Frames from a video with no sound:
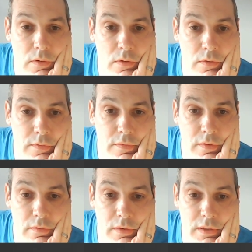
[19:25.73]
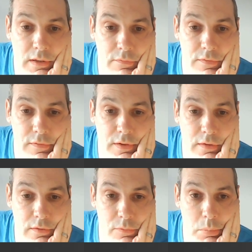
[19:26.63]
I think I'm going to have to take
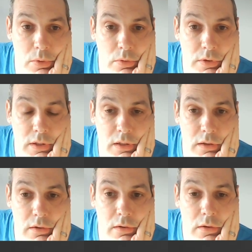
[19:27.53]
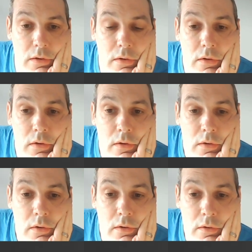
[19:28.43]
this pawn here.
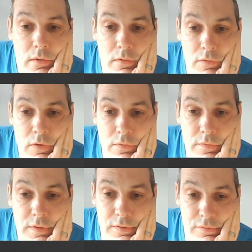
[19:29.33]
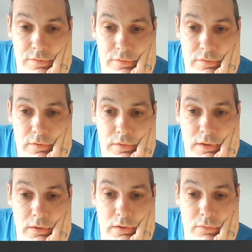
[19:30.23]
I've got this
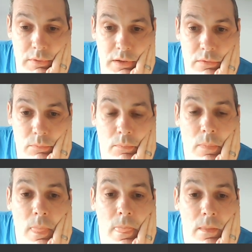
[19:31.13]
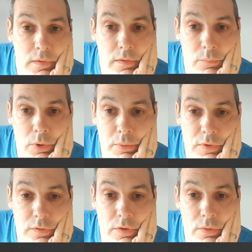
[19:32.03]
incoming. Probably
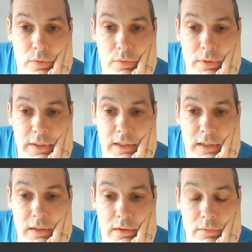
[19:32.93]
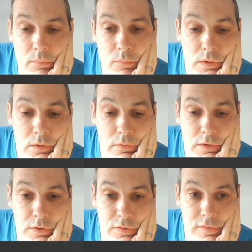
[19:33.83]
just go all the way here. I
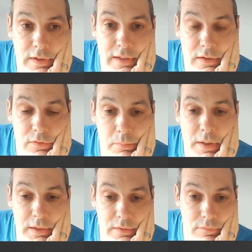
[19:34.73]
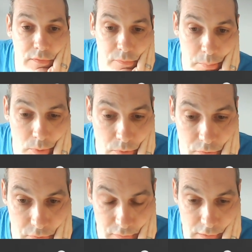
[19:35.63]
can just take as many of these pawns
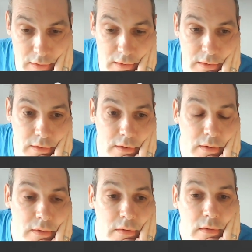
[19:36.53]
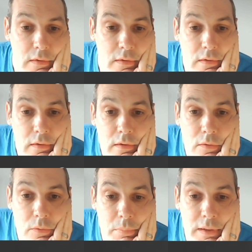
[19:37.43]
as I can. That
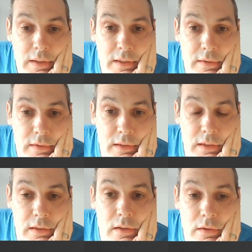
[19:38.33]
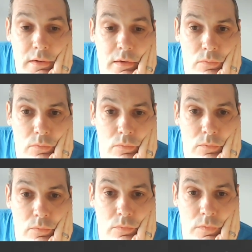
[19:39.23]
would be handy.
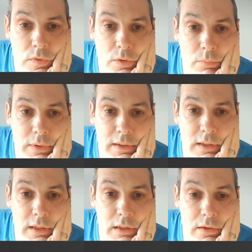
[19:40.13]
Just come back here.